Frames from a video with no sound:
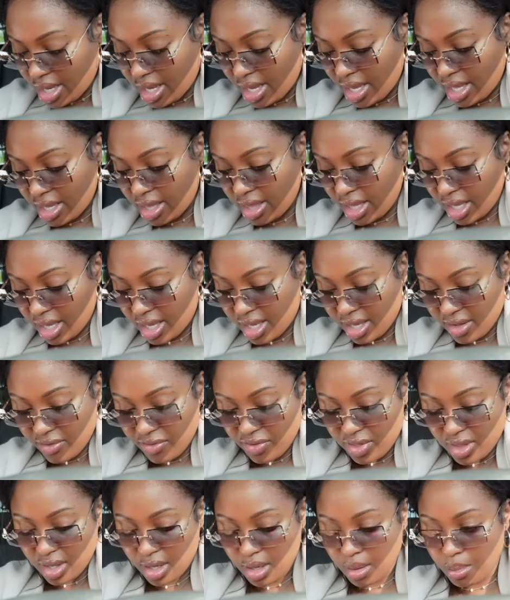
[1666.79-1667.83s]
And they
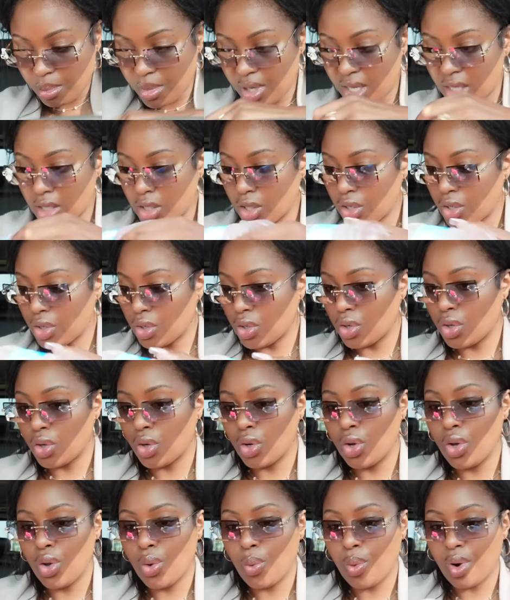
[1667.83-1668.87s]
give them a
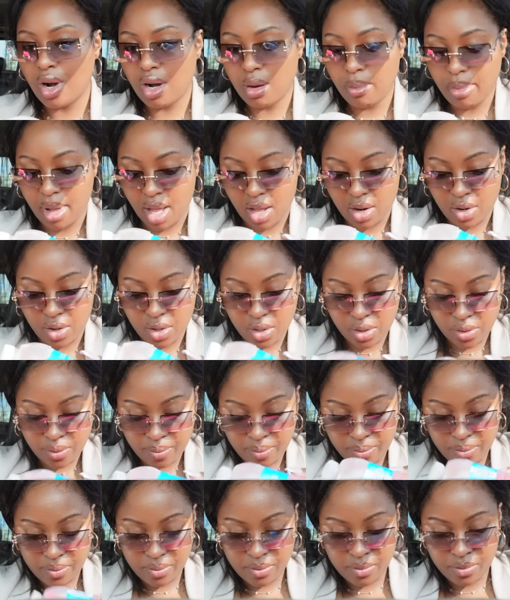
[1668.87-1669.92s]
little water bottle.
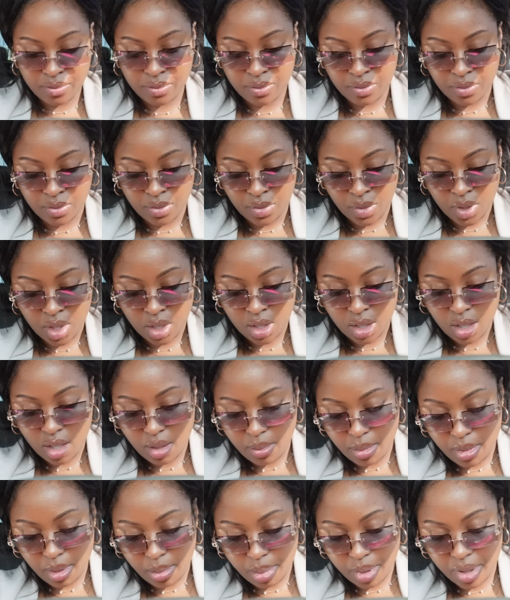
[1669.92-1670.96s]

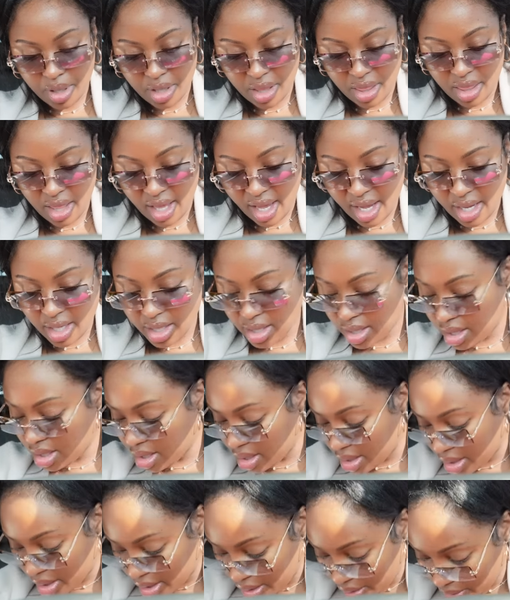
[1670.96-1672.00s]
I'm gonna put that in
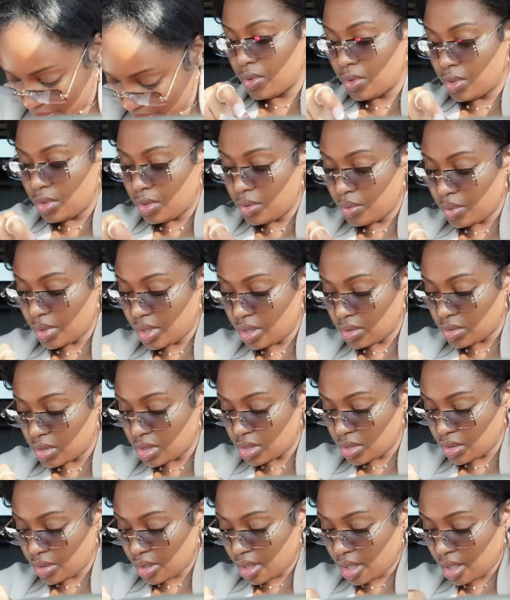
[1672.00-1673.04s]
here. What else
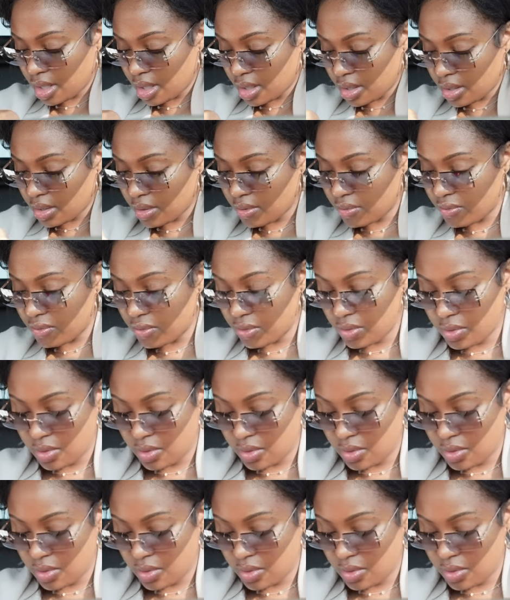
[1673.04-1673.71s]
do they give?